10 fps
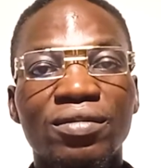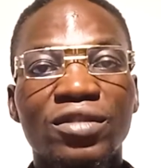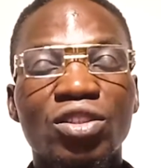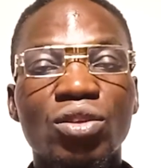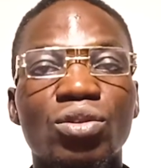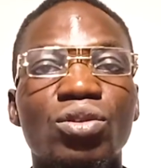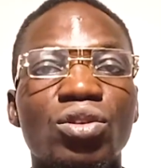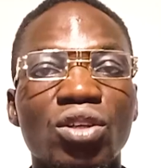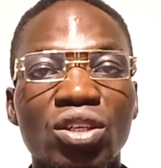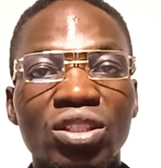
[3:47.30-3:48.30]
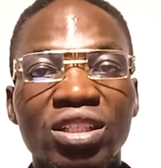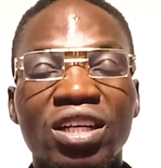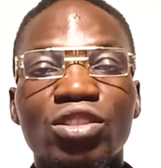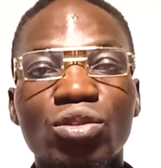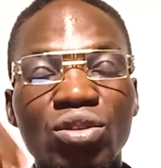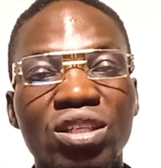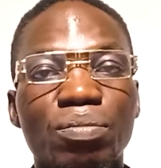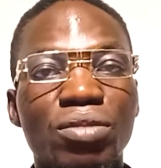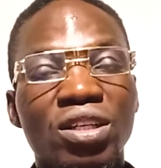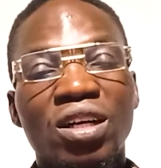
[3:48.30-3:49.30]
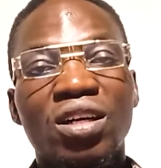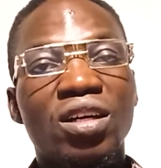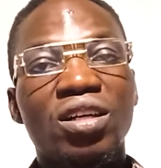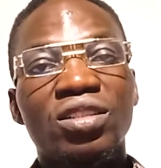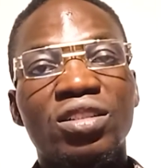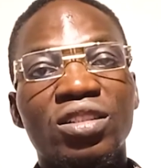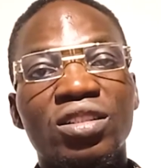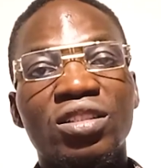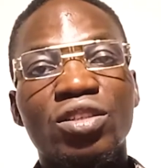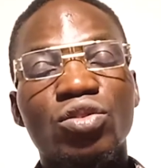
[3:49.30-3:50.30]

So then use the